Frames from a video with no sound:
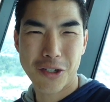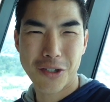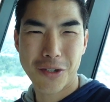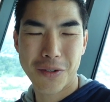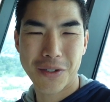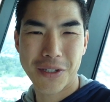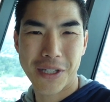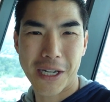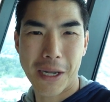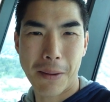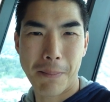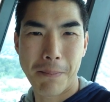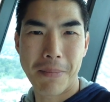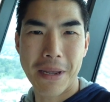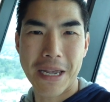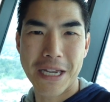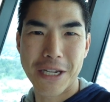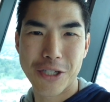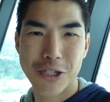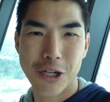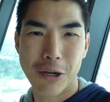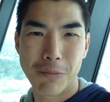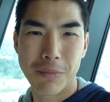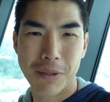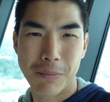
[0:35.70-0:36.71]
also like a
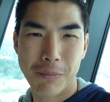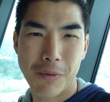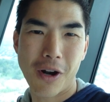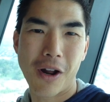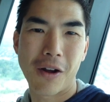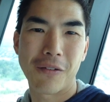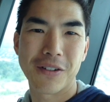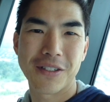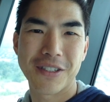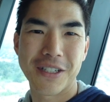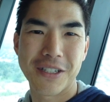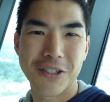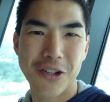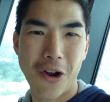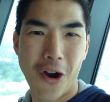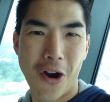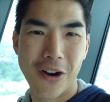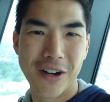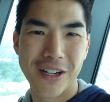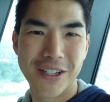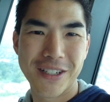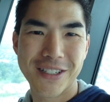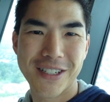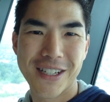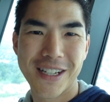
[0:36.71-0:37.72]
base jumping, but obviously it's
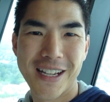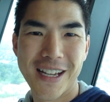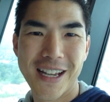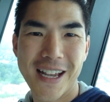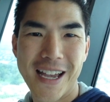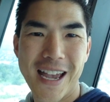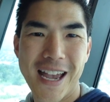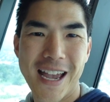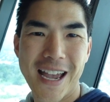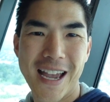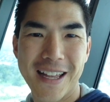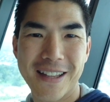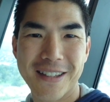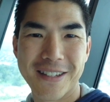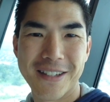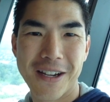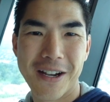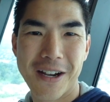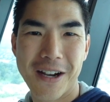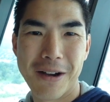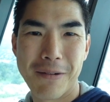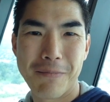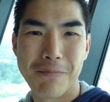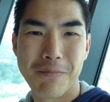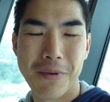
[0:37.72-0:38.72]
harnessed. And
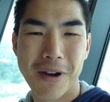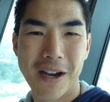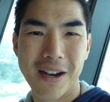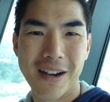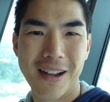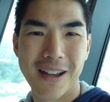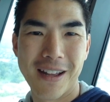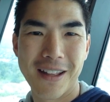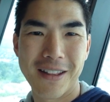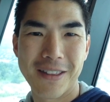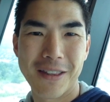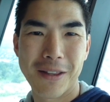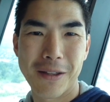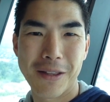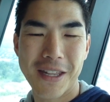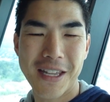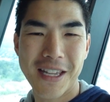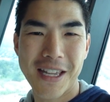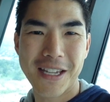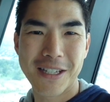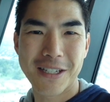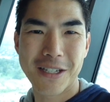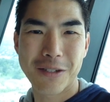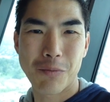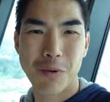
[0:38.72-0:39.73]
uh, but the
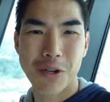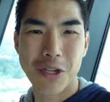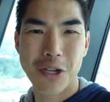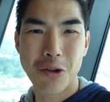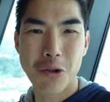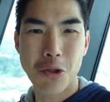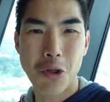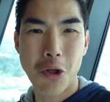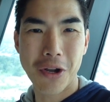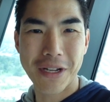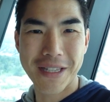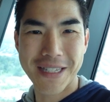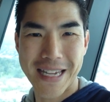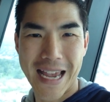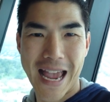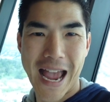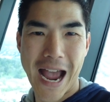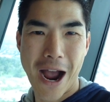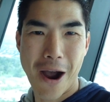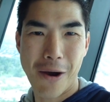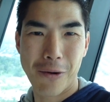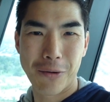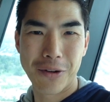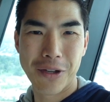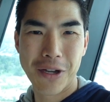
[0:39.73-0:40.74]
thing is, is when you look
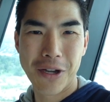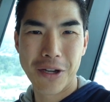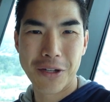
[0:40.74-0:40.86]
down